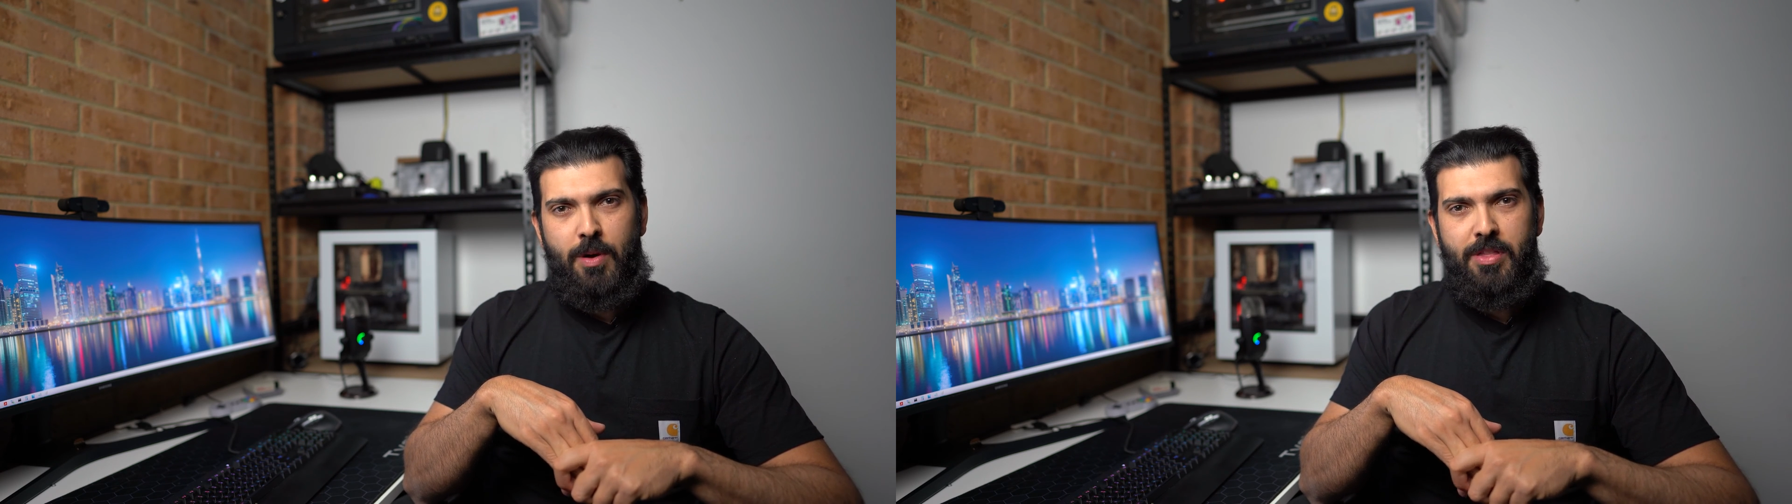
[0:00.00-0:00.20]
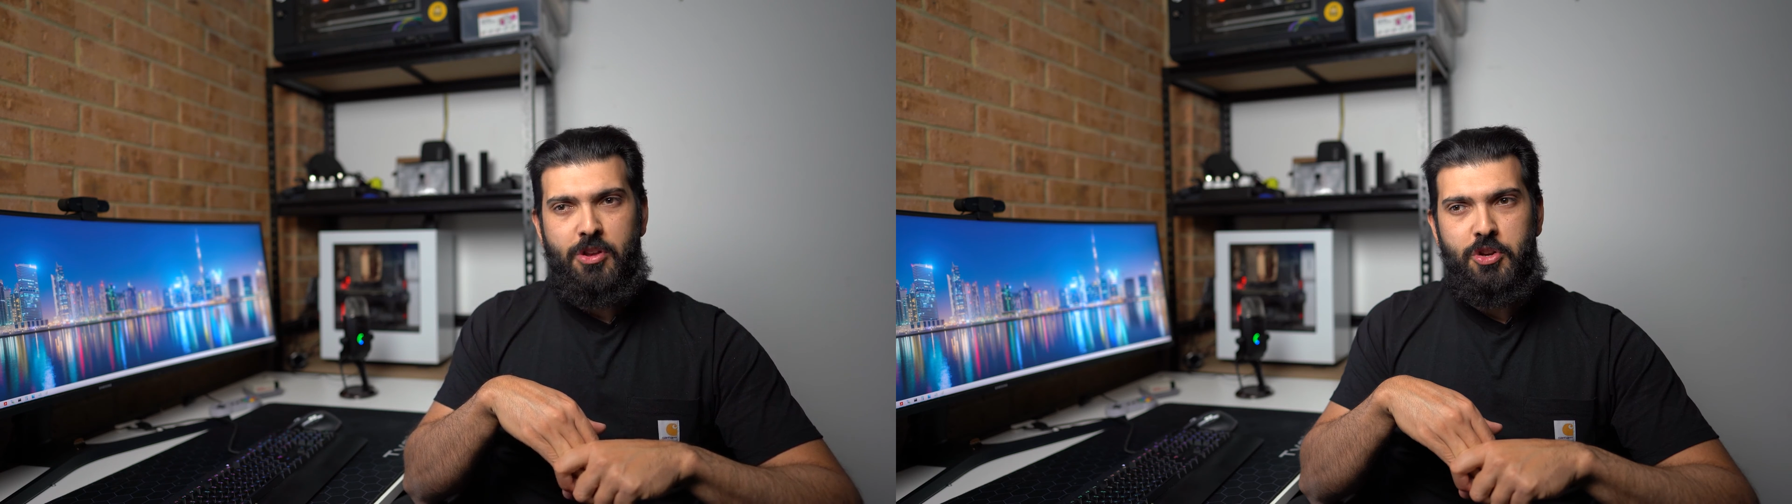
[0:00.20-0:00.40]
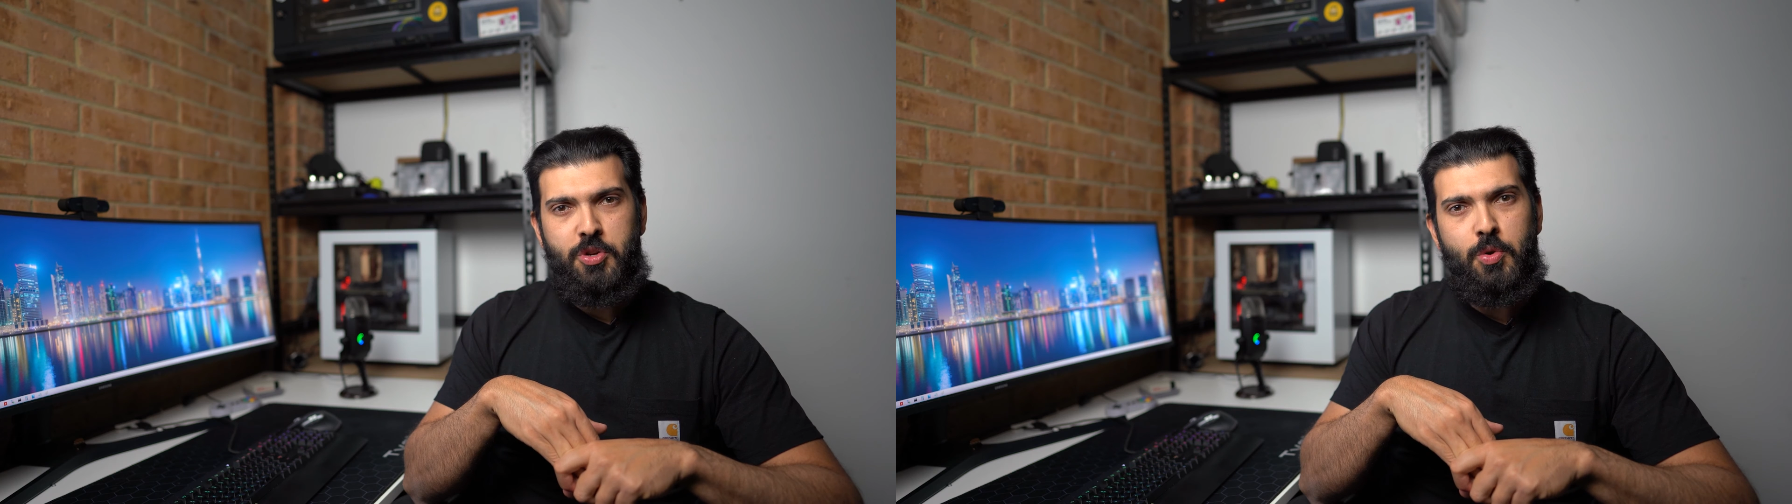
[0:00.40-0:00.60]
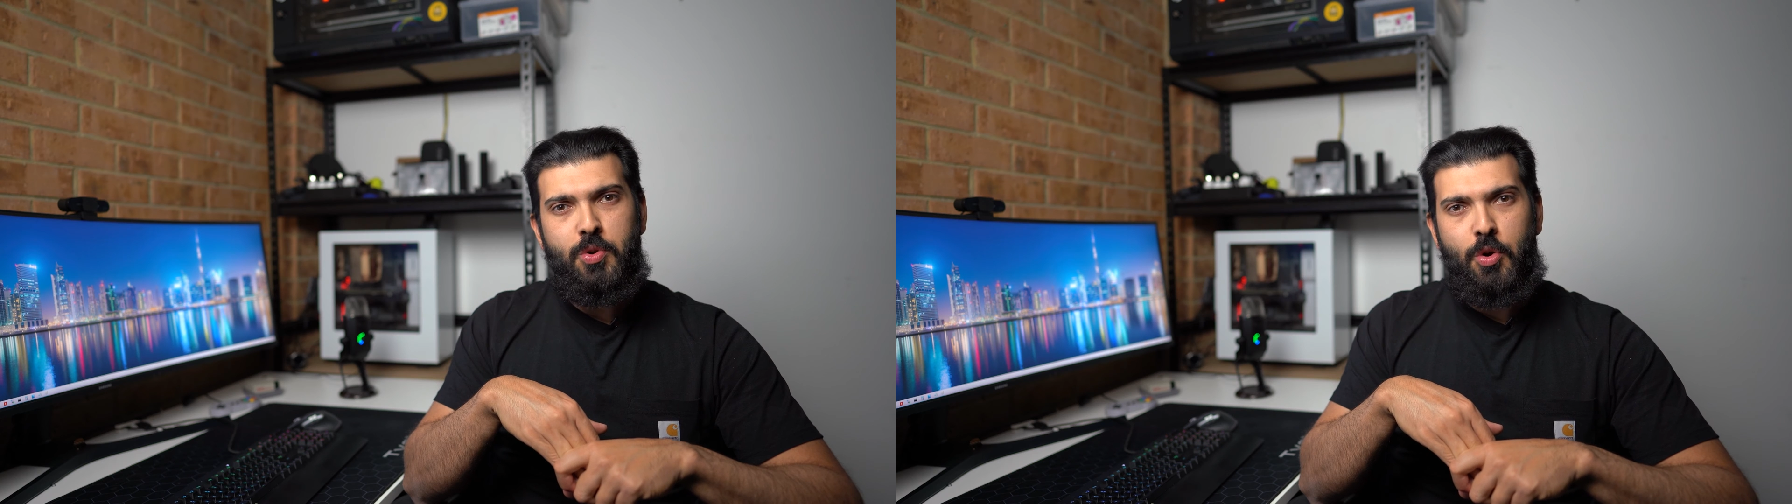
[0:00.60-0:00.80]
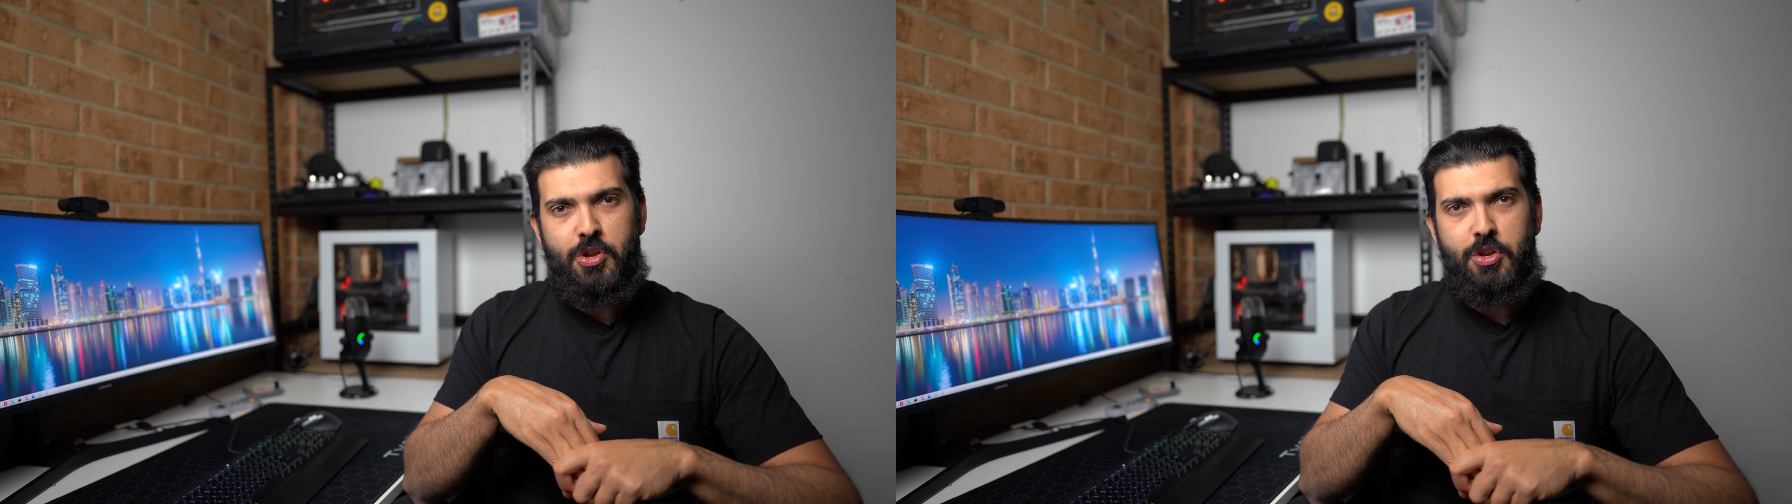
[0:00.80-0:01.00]
whether you
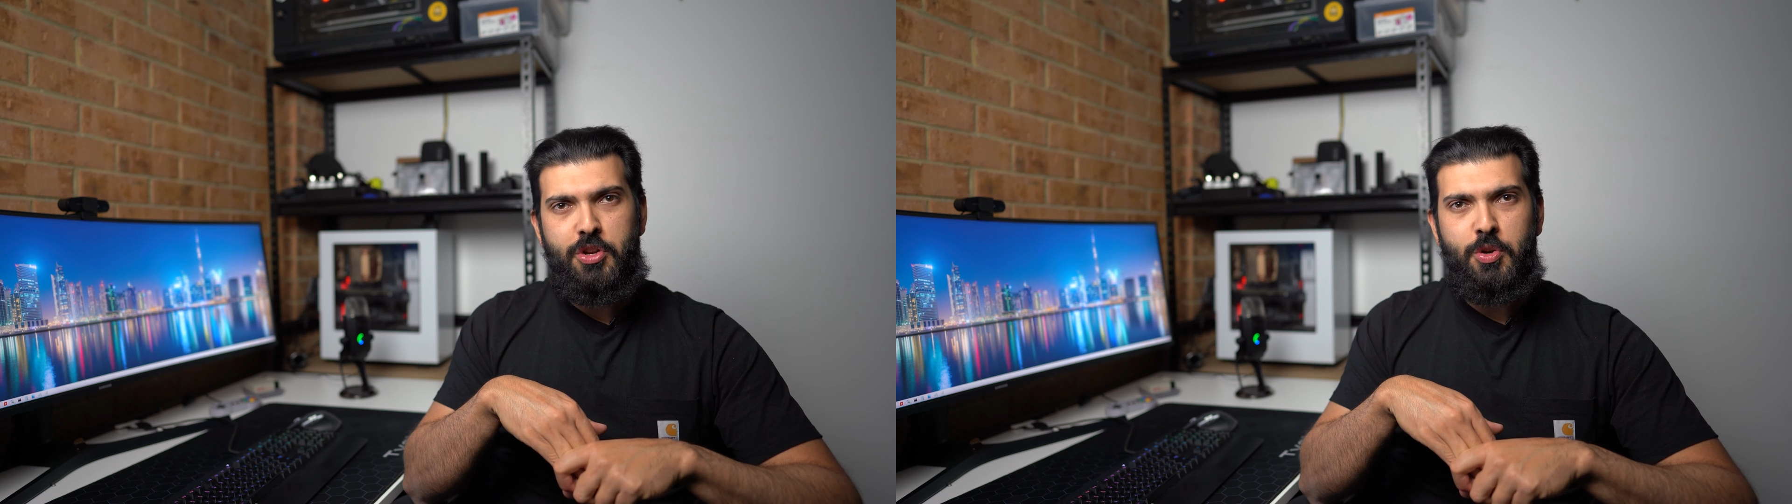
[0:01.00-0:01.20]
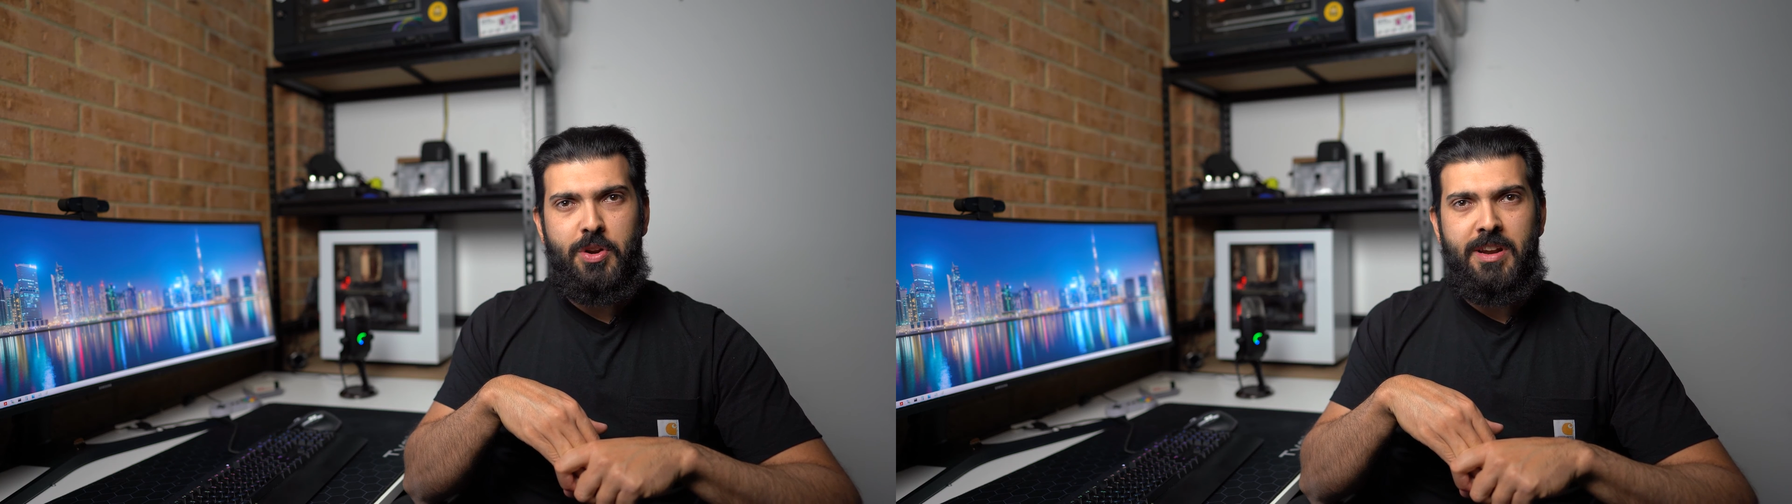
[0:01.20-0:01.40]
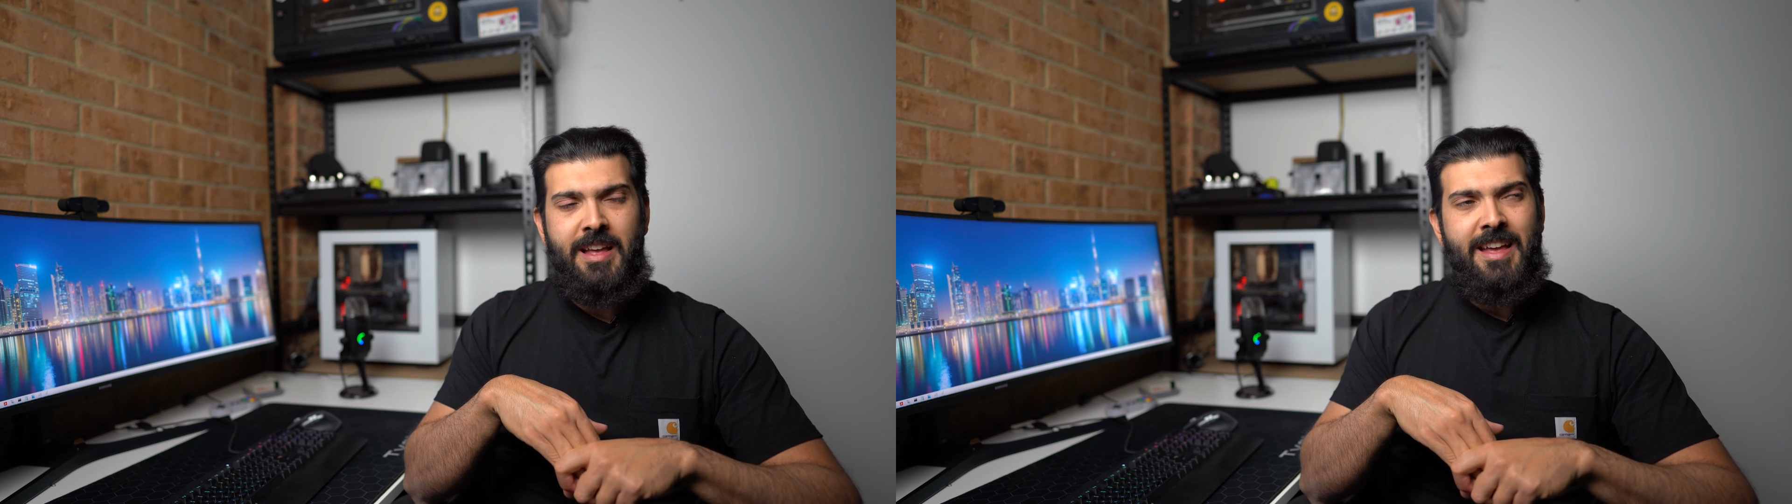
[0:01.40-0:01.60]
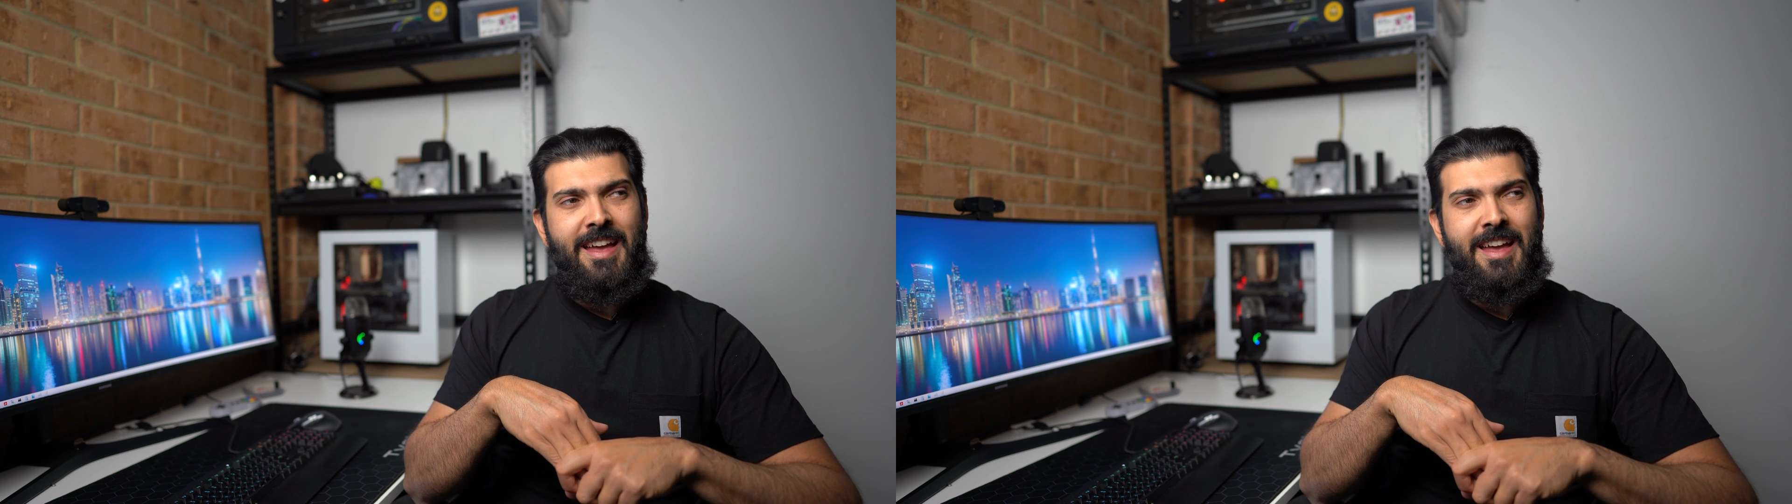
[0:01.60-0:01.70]
should or you shouldn't,